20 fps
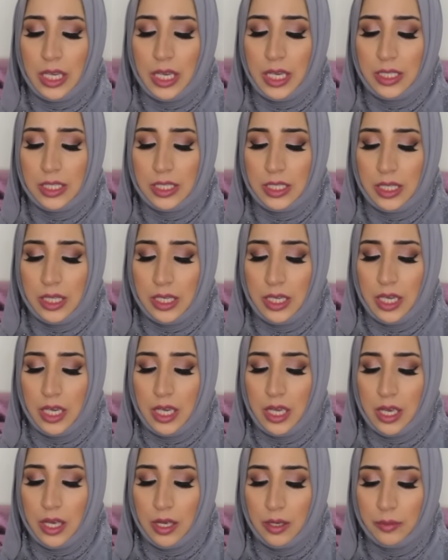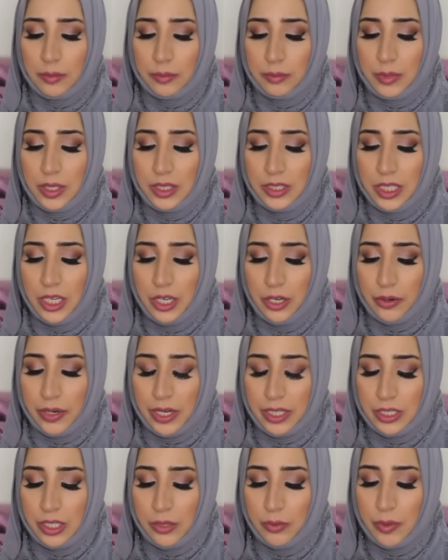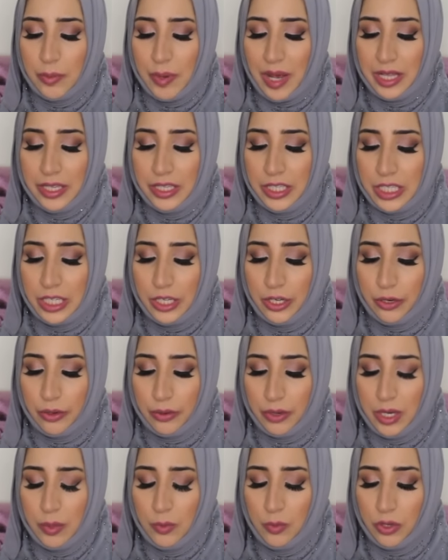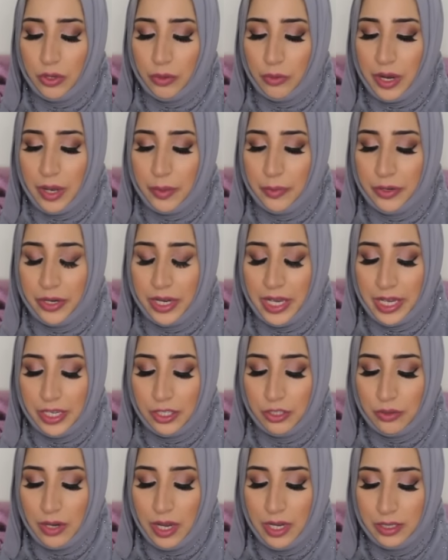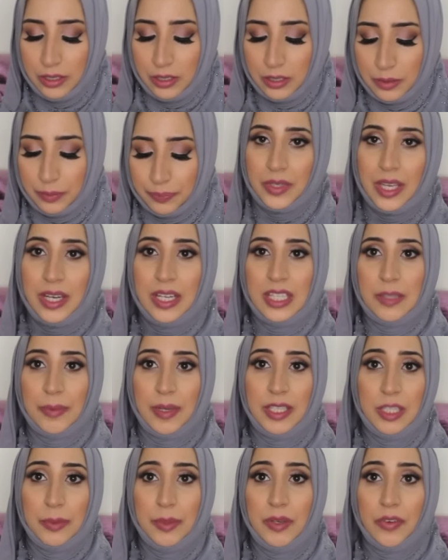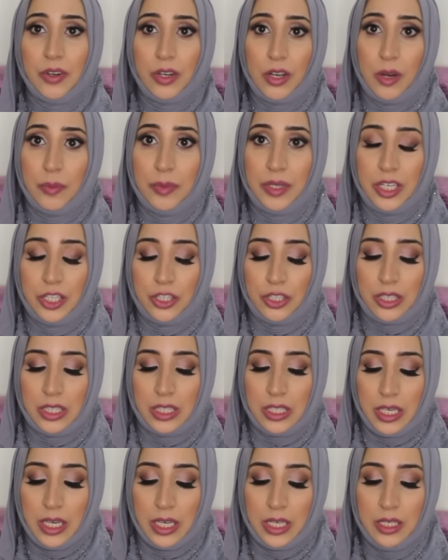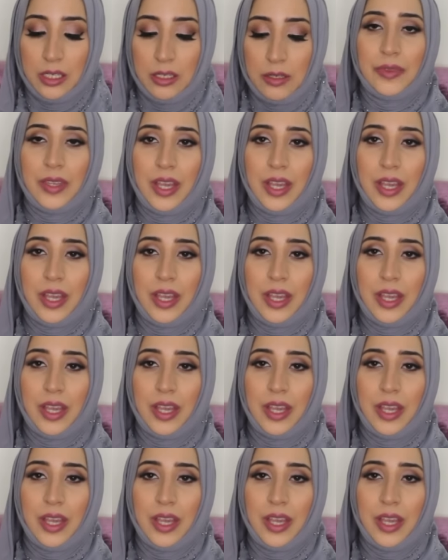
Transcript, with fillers: it's the multi-correcting rebalancing cream with cranberry extract and it's meant to be for combination skin